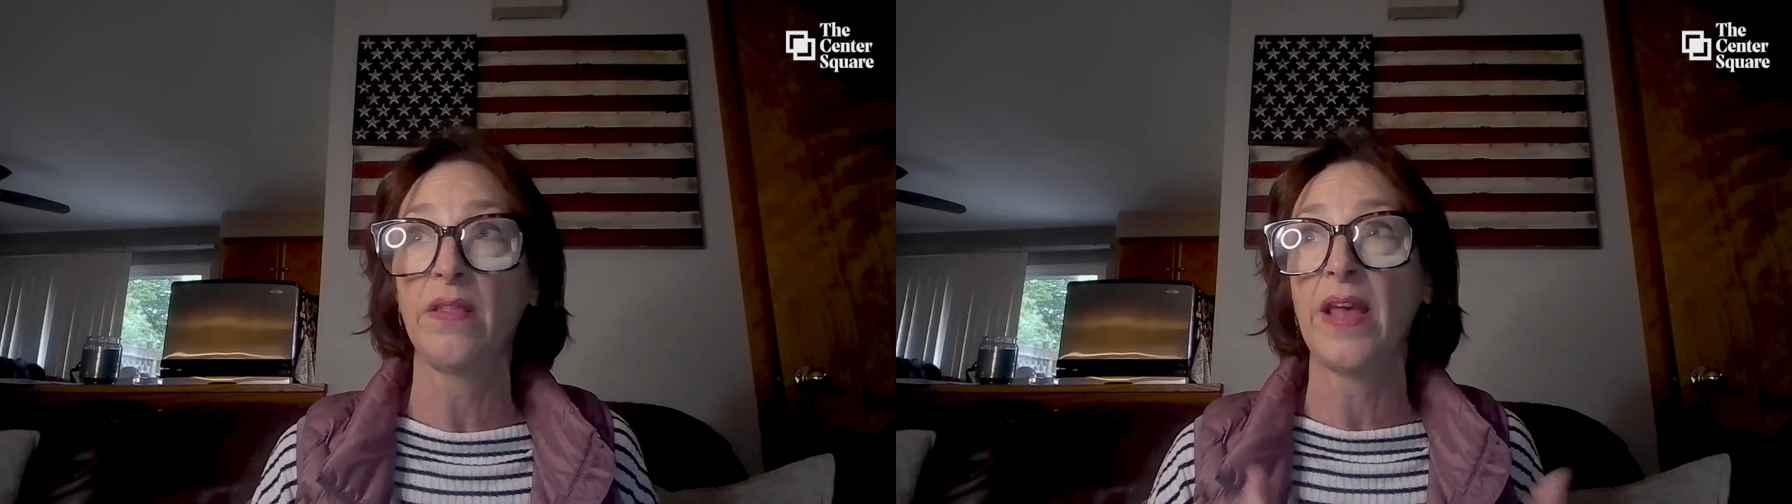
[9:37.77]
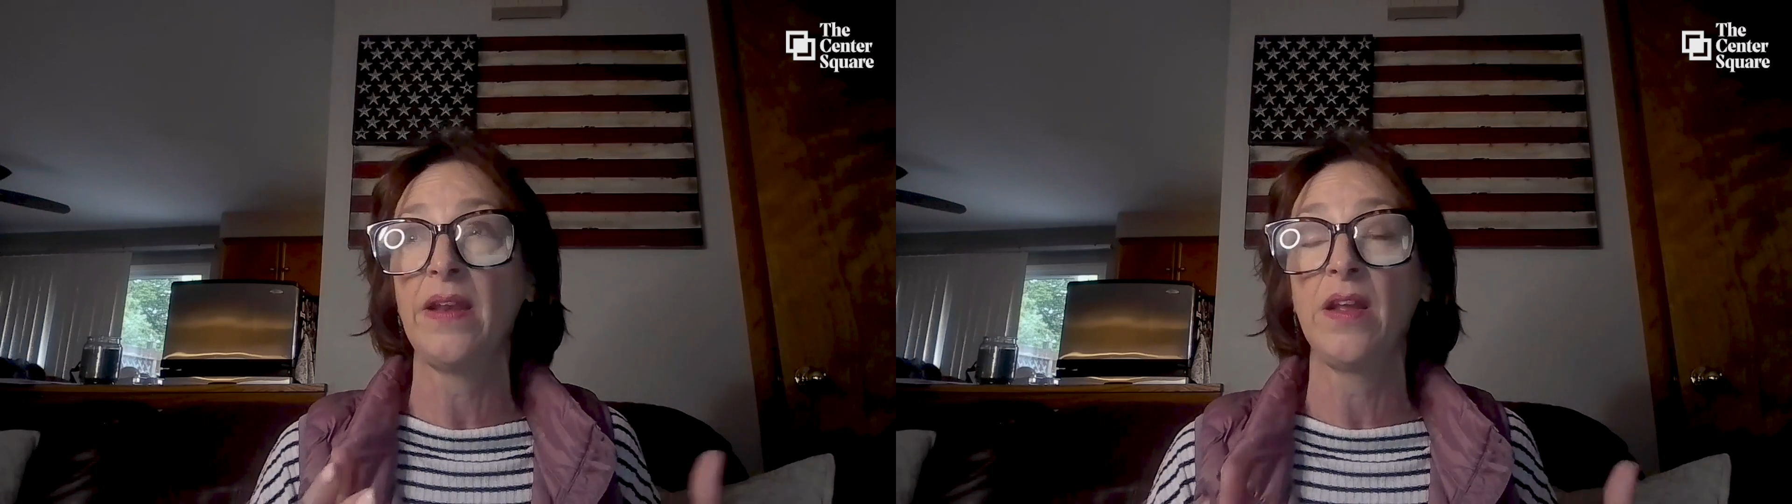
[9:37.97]

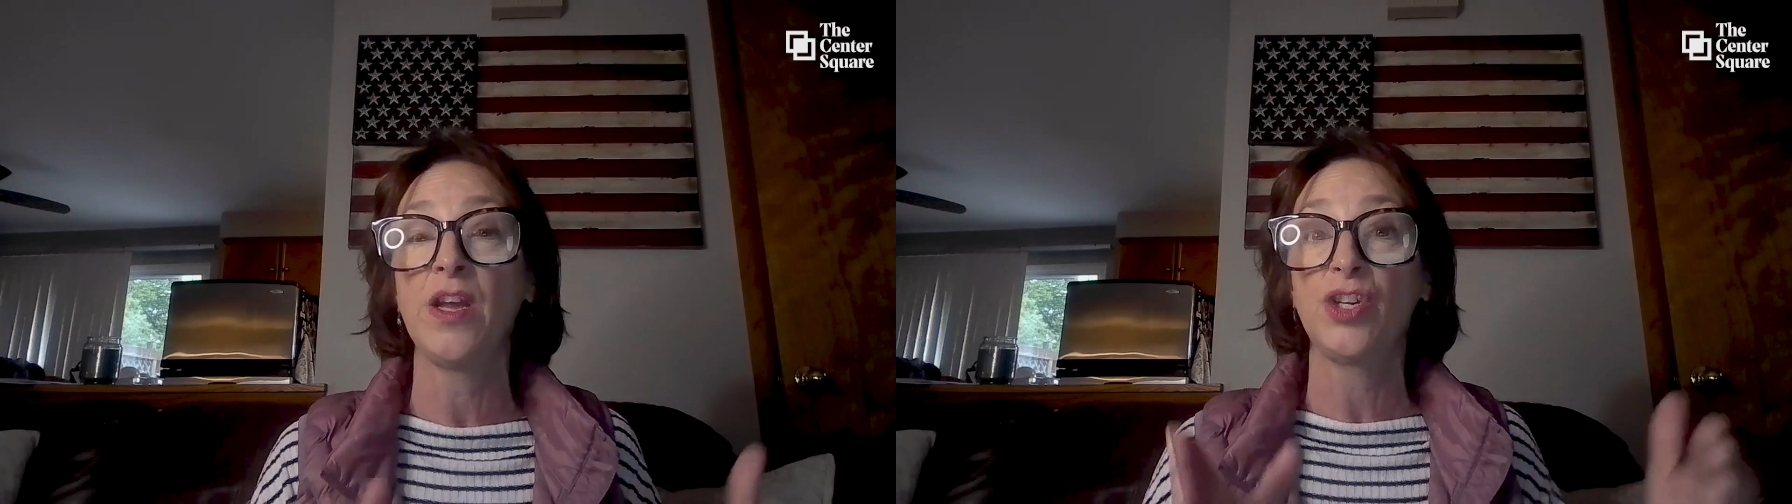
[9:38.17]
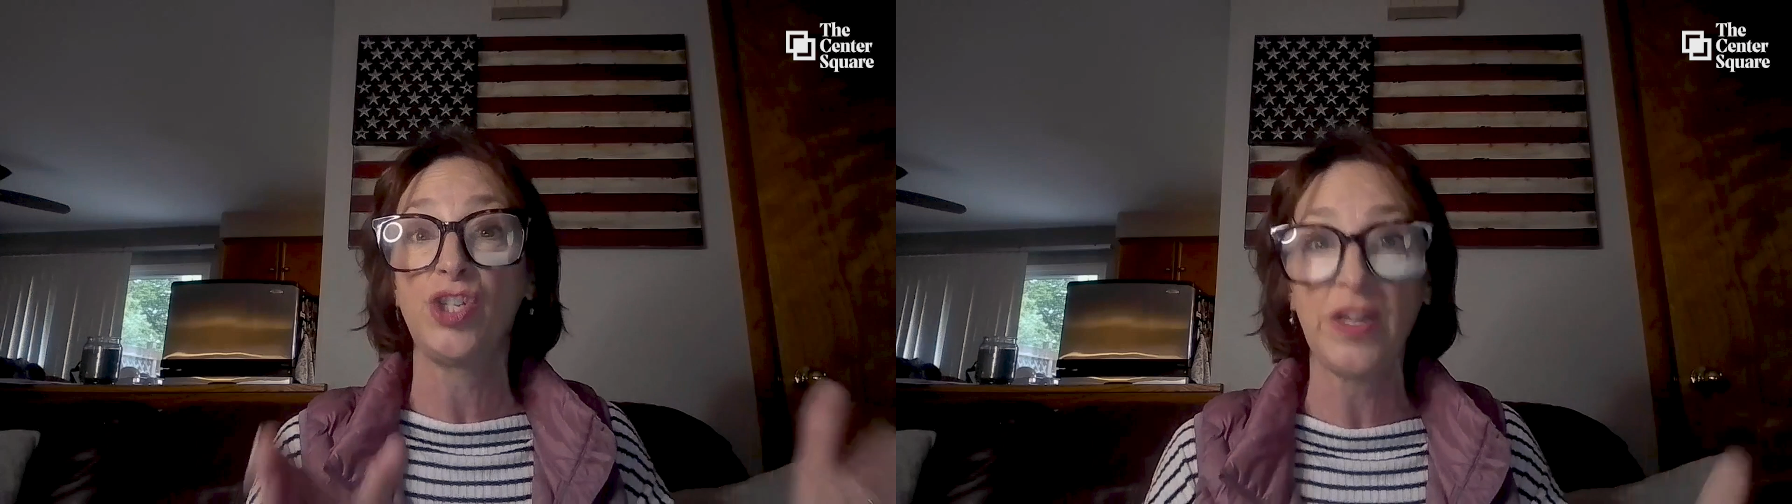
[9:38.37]
then
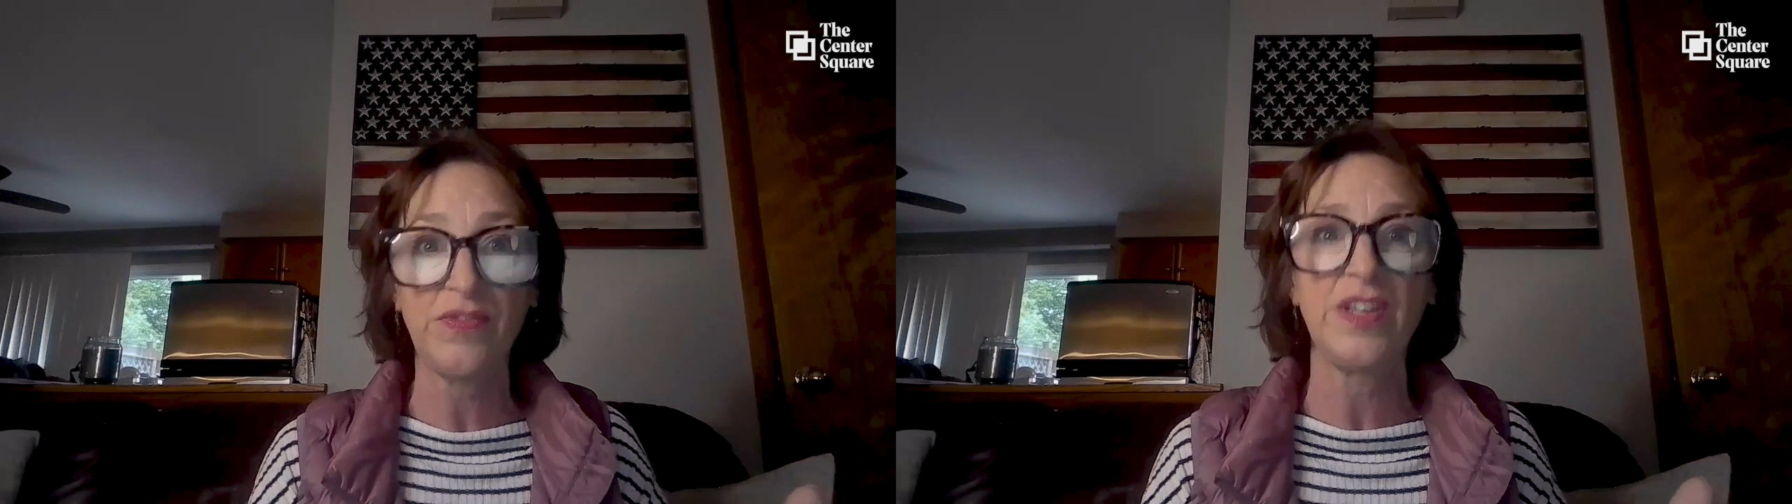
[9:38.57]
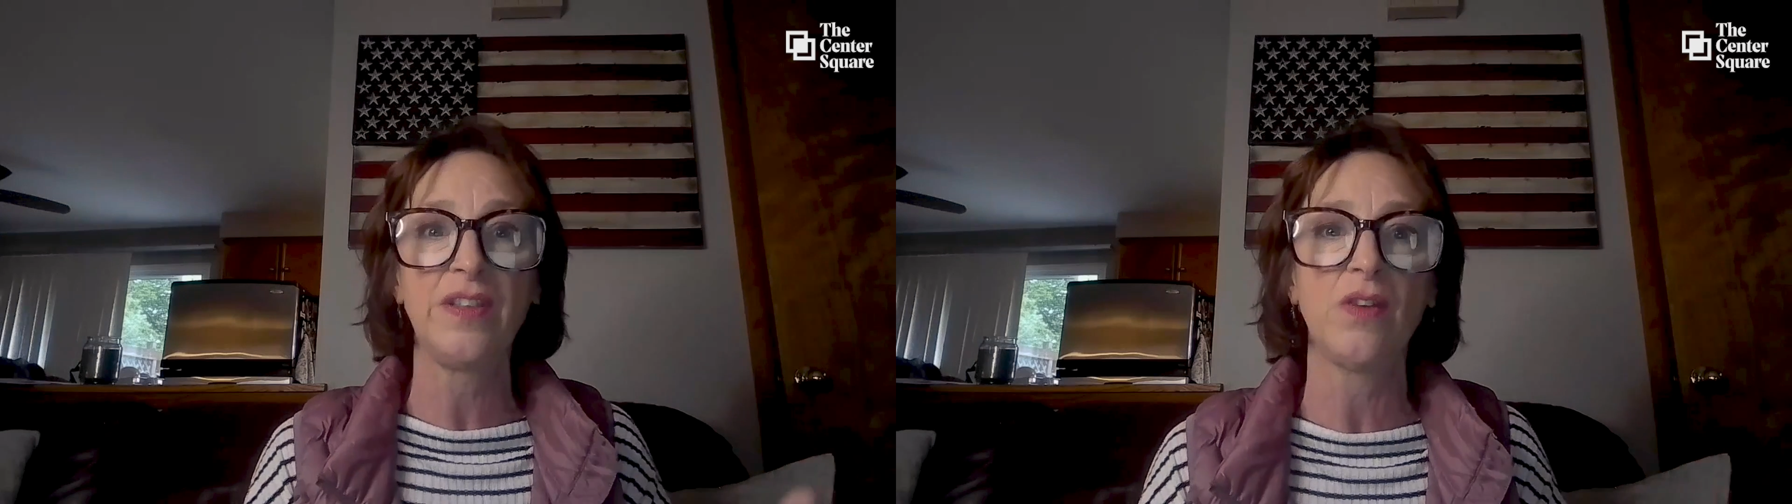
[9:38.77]

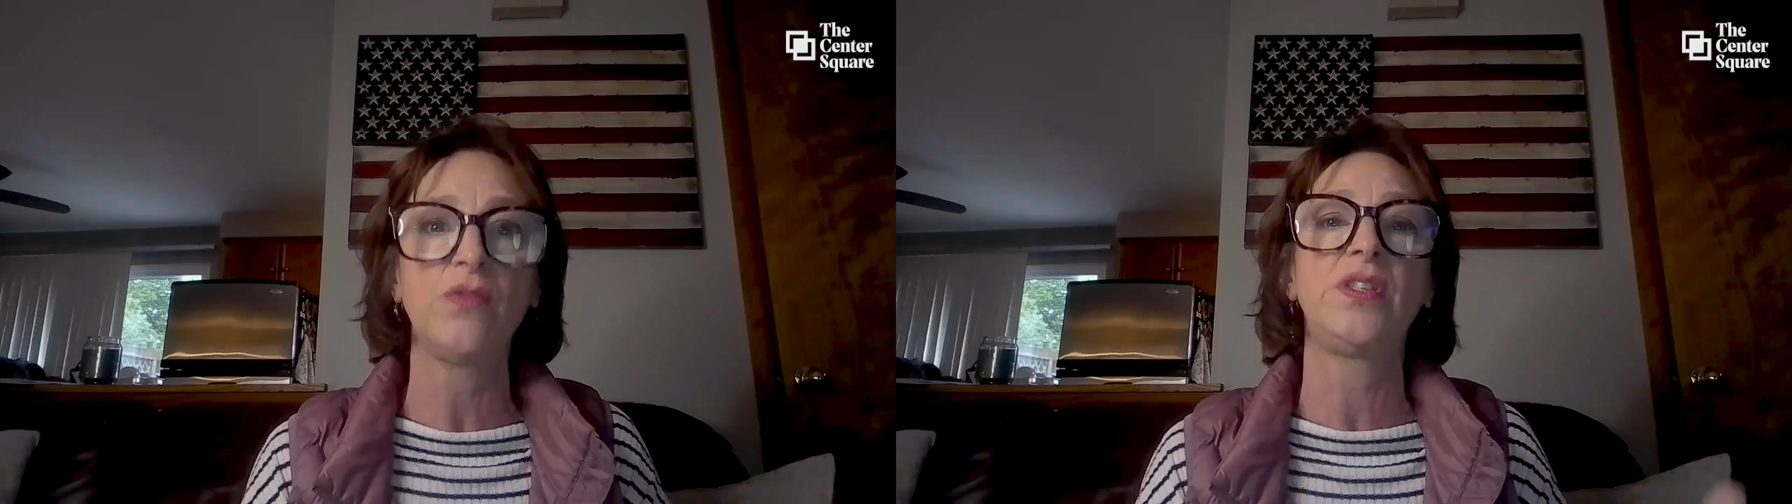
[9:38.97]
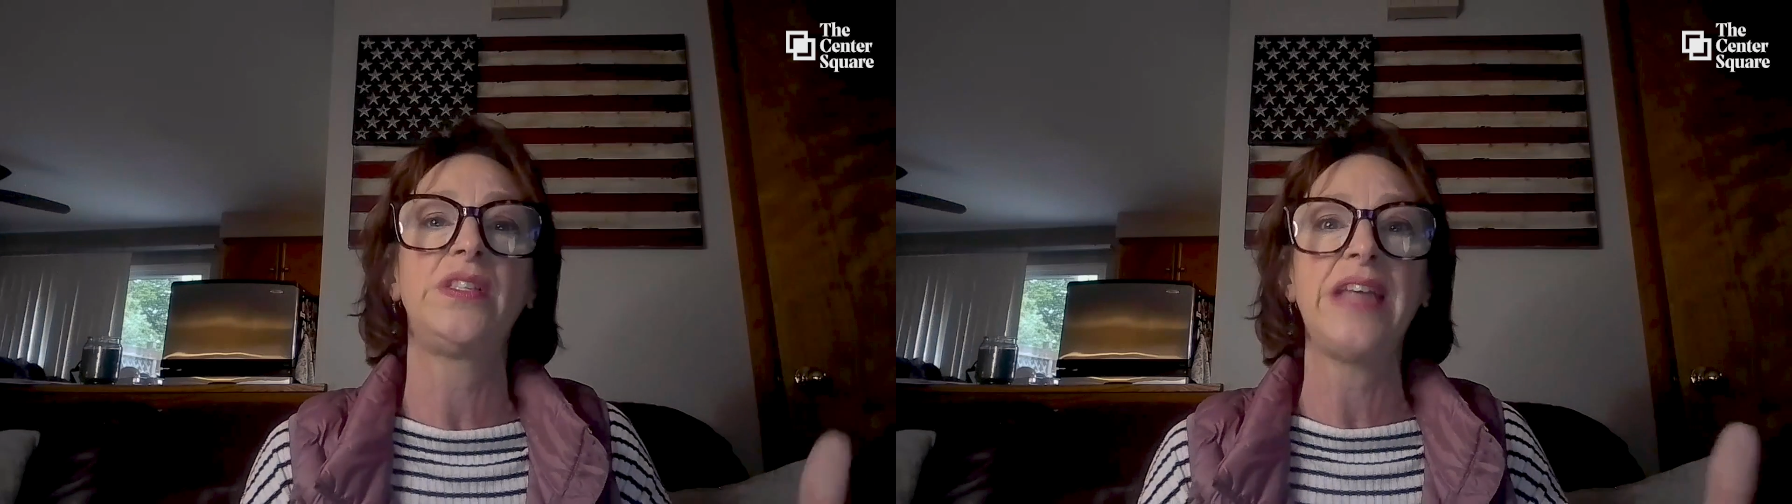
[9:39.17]
shifting
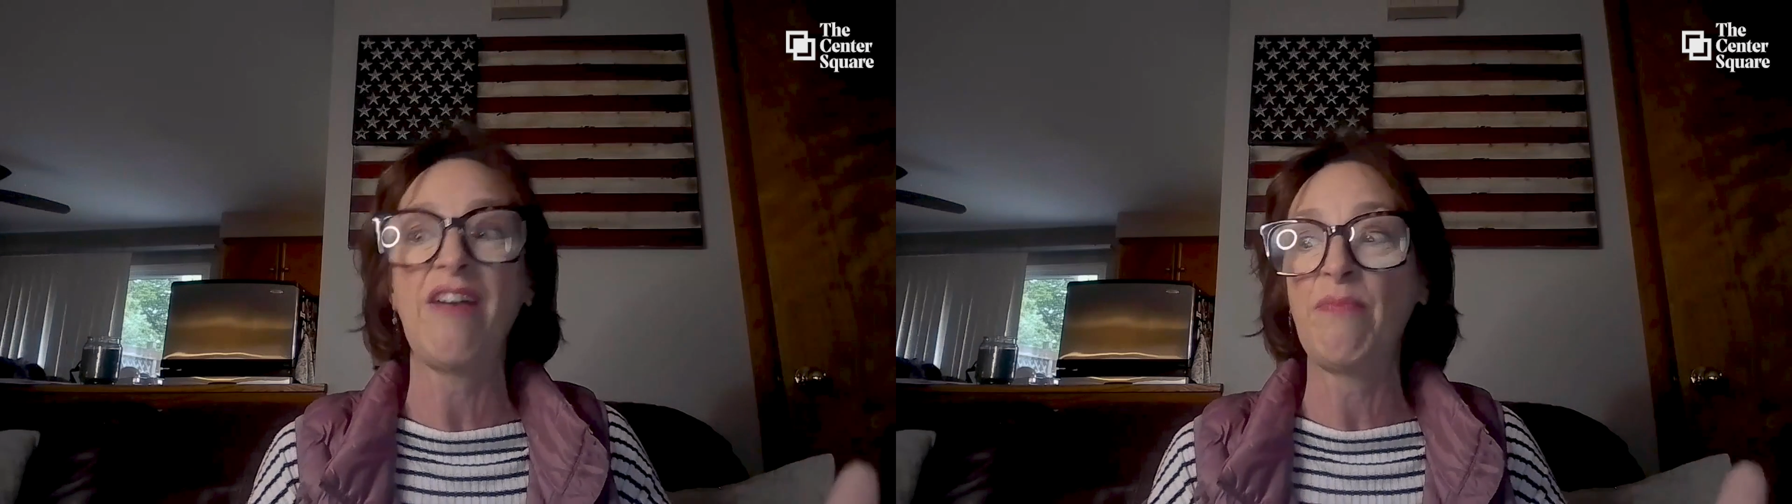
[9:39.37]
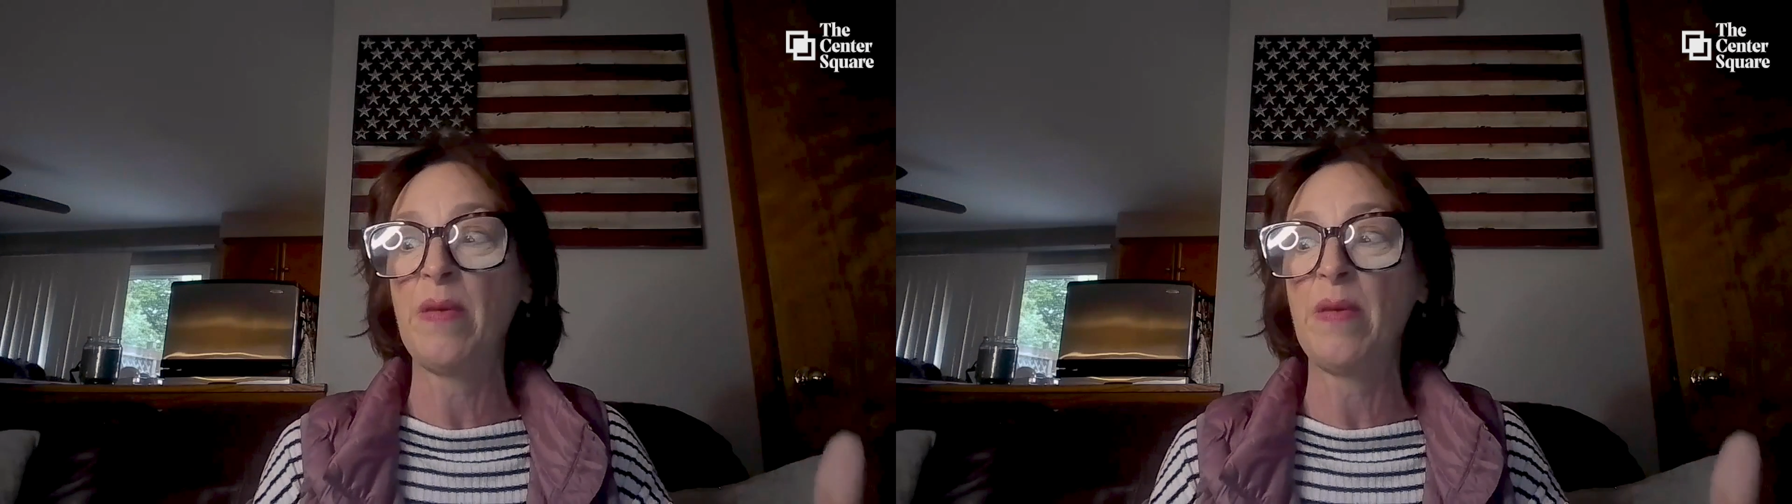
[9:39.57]
those staff